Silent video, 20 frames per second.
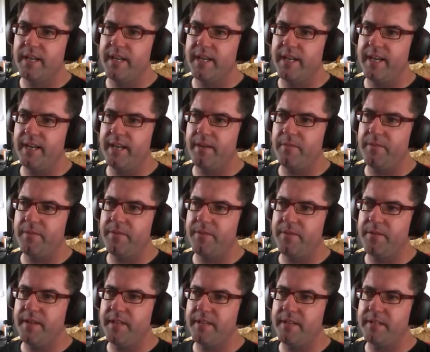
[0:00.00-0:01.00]
And I
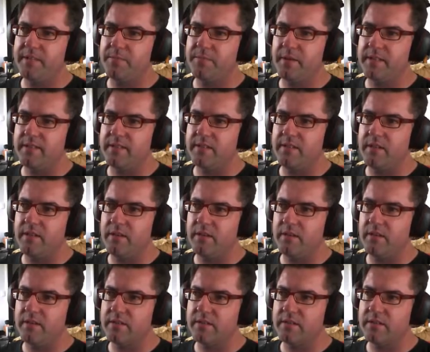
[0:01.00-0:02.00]
think this one's
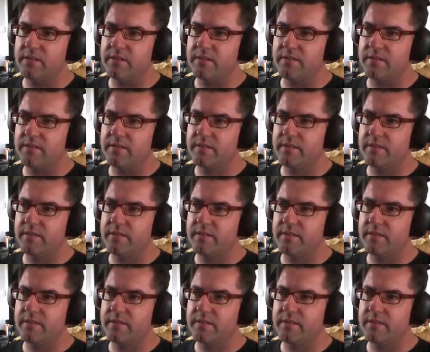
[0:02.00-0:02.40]
locked.